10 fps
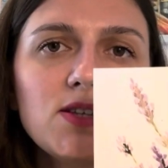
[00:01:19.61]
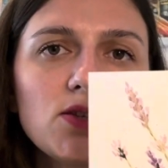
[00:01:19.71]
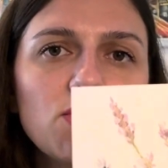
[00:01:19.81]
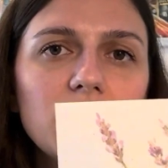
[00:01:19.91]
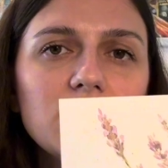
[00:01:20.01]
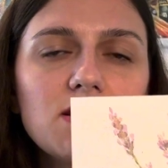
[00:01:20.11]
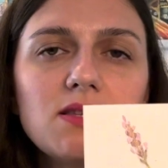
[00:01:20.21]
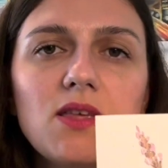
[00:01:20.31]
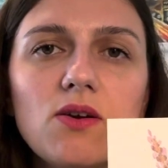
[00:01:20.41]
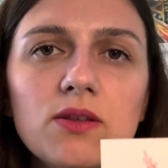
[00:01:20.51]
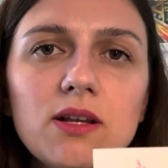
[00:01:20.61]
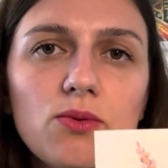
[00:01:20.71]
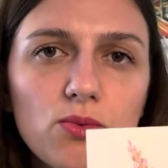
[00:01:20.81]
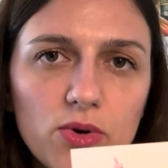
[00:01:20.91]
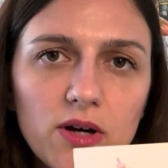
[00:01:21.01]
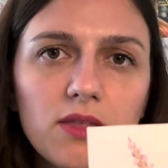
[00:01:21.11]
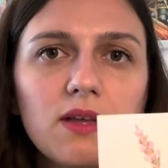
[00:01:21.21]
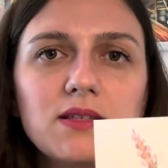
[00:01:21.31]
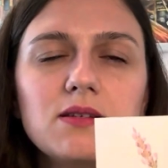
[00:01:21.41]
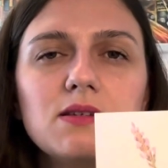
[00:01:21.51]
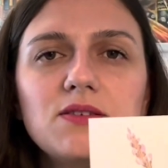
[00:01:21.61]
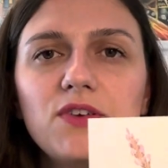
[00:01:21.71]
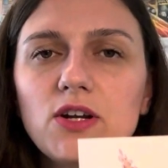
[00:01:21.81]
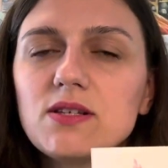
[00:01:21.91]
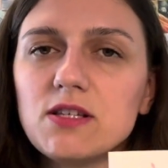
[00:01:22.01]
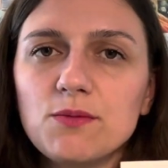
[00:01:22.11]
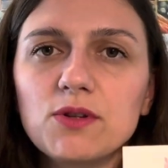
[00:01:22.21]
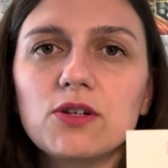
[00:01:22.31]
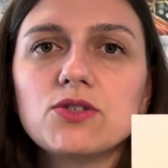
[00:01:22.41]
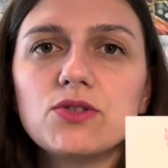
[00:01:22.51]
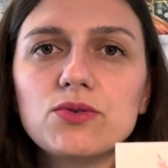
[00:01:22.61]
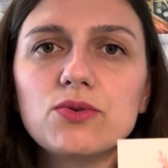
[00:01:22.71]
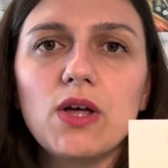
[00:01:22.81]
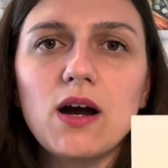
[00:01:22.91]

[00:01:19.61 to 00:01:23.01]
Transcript: So this is the only work that it is very similar to